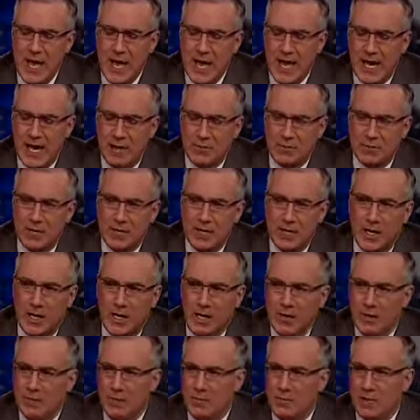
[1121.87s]
and I'm thinking
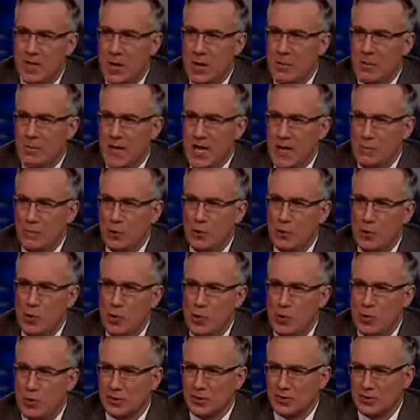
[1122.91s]
there are people who
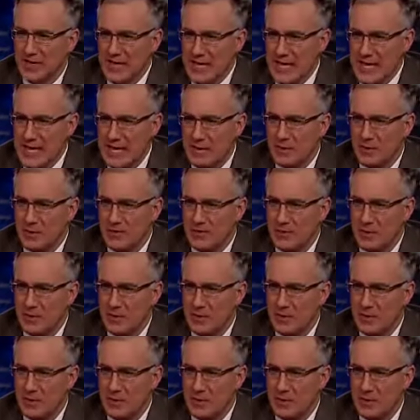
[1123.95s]
believe